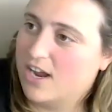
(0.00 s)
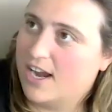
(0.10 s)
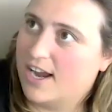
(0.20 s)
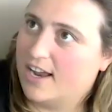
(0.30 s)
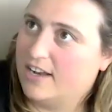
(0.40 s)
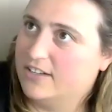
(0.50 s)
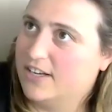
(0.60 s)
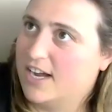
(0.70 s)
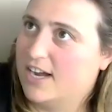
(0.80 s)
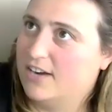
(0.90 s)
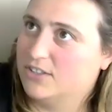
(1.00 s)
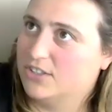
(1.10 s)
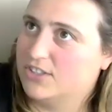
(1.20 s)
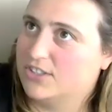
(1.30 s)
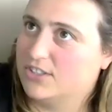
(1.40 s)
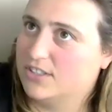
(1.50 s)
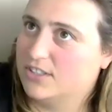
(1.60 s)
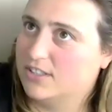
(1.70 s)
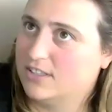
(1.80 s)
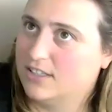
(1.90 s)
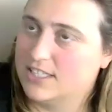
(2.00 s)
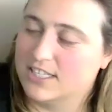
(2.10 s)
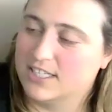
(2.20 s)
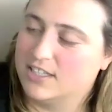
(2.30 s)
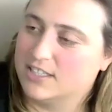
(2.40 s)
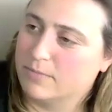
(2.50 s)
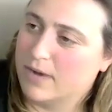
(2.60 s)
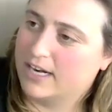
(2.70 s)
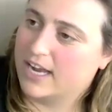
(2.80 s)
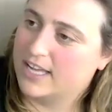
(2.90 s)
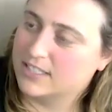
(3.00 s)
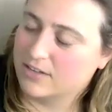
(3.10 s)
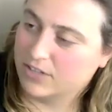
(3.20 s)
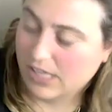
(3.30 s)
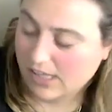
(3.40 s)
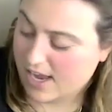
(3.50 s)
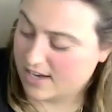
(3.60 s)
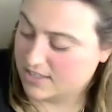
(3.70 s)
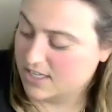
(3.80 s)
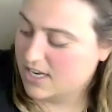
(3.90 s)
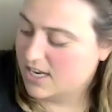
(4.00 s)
and I was just listening to this podcast I really liked.